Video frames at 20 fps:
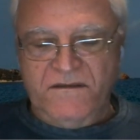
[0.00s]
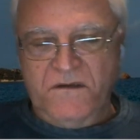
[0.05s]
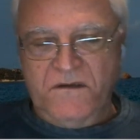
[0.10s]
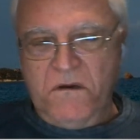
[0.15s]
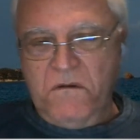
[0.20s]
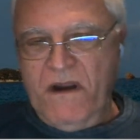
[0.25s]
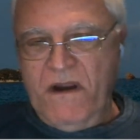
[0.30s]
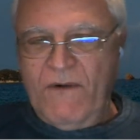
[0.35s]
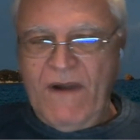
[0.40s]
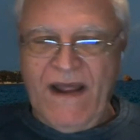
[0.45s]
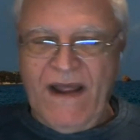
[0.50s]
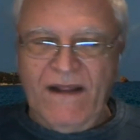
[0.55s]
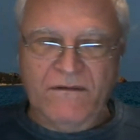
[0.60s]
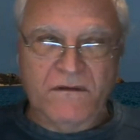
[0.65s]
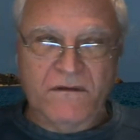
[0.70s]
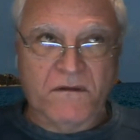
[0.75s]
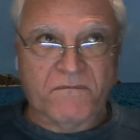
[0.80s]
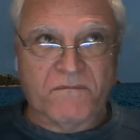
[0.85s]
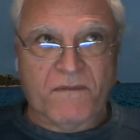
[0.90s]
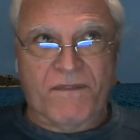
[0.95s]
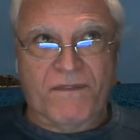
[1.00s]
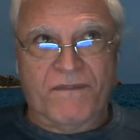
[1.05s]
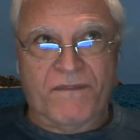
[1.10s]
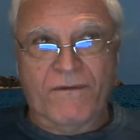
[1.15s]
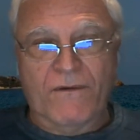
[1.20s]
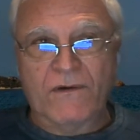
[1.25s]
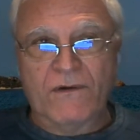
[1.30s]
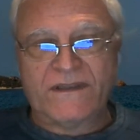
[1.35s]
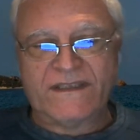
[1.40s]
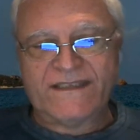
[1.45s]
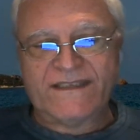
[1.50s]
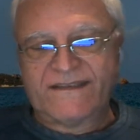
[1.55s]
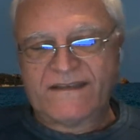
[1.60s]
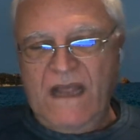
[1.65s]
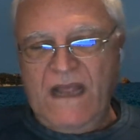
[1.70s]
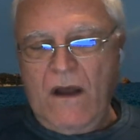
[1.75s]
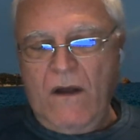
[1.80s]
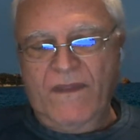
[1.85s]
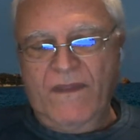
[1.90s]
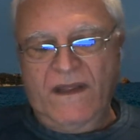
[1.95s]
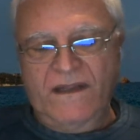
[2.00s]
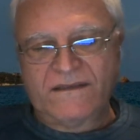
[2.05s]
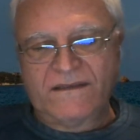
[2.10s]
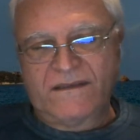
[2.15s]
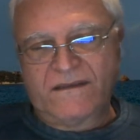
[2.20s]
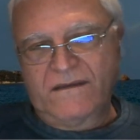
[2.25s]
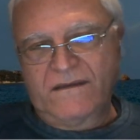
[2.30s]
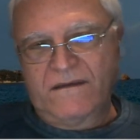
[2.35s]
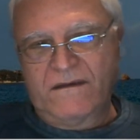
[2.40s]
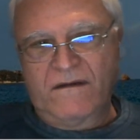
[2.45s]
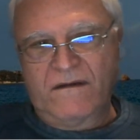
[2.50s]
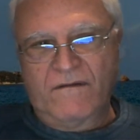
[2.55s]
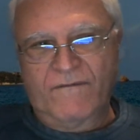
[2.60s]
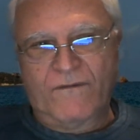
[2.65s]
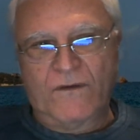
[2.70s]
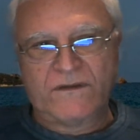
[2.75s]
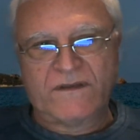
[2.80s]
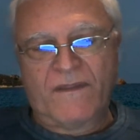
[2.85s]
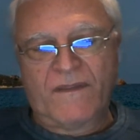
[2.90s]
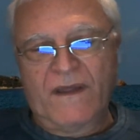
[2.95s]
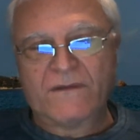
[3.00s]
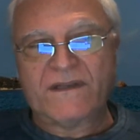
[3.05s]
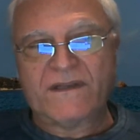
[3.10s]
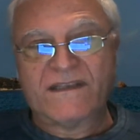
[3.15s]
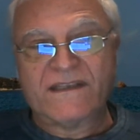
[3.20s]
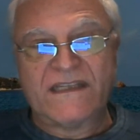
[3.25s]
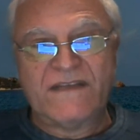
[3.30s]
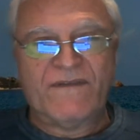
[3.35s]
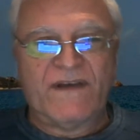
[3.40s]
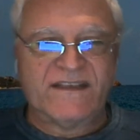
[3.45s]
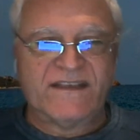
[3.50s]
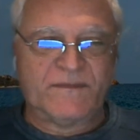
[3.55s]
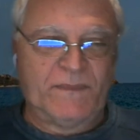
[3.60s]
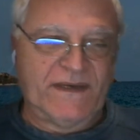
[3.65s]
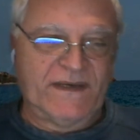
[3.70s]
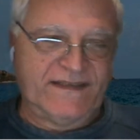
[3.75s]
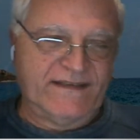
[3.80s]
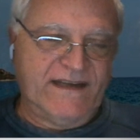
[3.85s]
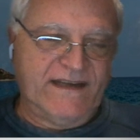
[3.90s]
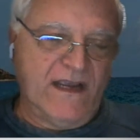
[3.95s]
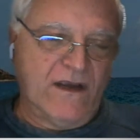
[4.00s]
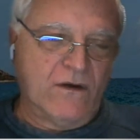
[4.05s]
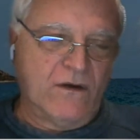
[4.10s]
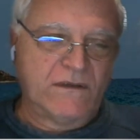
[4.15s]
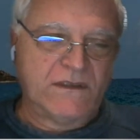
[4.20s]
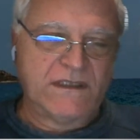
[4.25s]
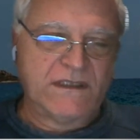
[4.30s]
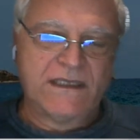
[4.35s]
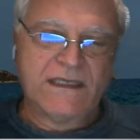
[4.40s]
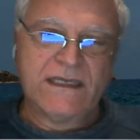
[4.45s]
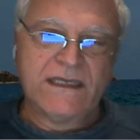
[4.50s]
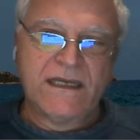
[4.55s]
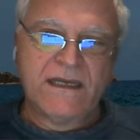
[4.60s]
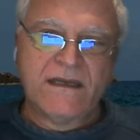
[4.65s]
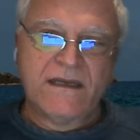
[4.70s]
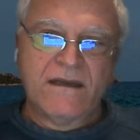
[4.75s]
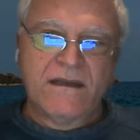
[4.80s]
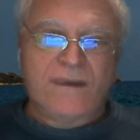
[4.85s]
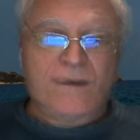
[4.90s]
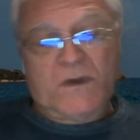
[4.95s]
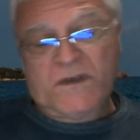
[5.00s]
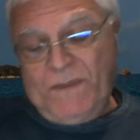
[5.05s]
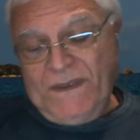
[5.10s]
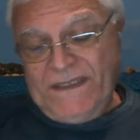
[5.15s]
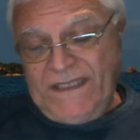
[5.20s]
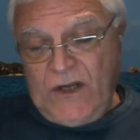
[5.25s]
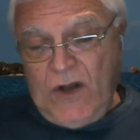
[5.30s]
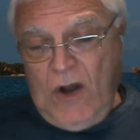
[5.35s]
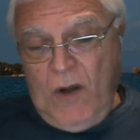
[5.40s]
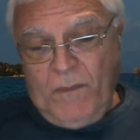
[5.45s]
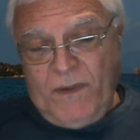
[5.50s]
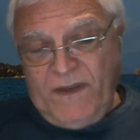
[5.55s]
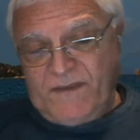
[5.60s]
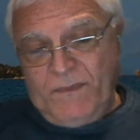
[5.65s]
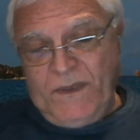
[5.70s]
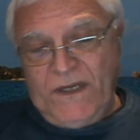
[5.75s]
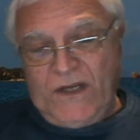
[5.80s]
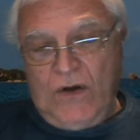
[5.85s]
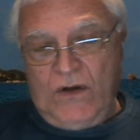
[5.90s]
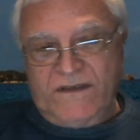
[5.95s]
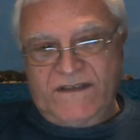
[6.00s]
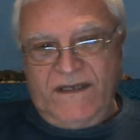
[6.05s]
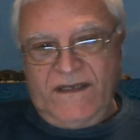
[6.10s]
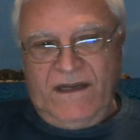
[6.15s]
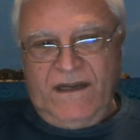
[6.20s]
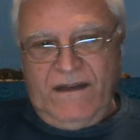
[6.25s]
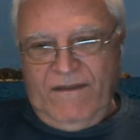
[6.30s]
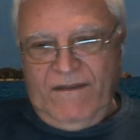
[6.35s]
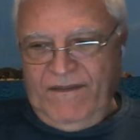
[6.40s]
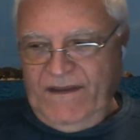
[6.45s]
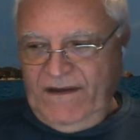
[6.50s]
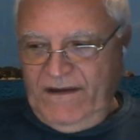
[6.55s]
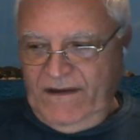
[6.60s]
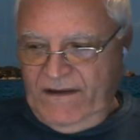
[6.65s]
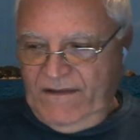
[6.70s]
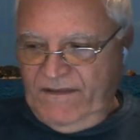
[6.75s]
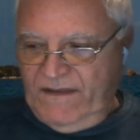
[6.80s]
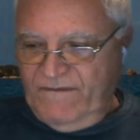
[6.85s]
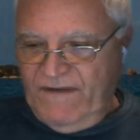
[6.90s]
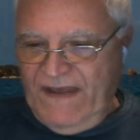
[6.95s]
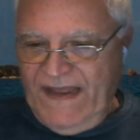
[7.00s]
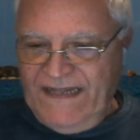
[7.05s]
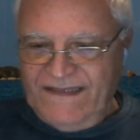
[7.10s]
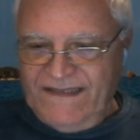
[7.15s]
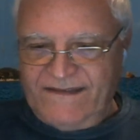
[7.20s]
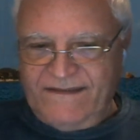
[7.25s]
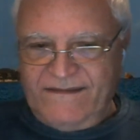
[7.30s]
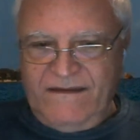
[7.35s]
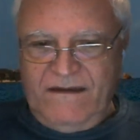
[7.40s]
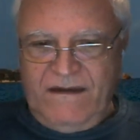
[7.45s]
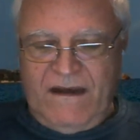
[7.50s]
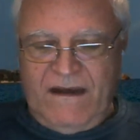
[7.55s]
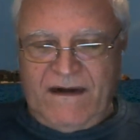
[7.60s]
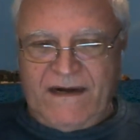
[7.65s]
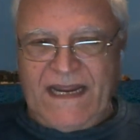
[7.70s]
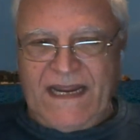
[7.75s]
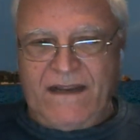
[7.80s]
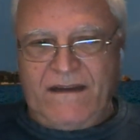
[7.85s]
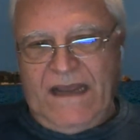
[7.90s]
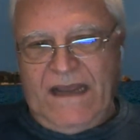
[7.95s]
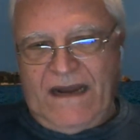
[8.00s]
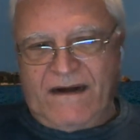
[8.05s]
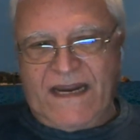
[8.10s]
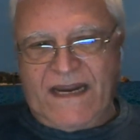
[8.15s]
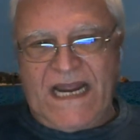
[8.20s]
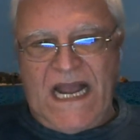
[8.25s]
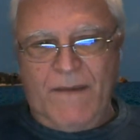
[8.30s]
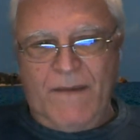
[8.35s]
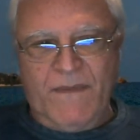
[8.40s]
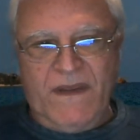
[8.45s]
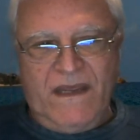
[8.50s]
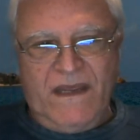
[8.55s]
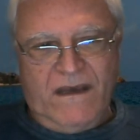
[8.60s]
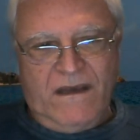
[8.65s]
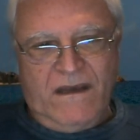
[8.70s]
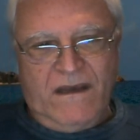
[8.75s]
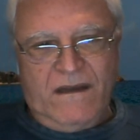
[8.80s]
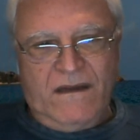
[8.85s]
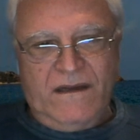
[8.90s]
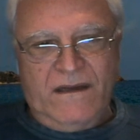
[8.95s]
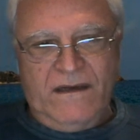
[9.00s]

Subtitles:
So around 30,000, 40,000 events per second. It was pretty complex because the events are coming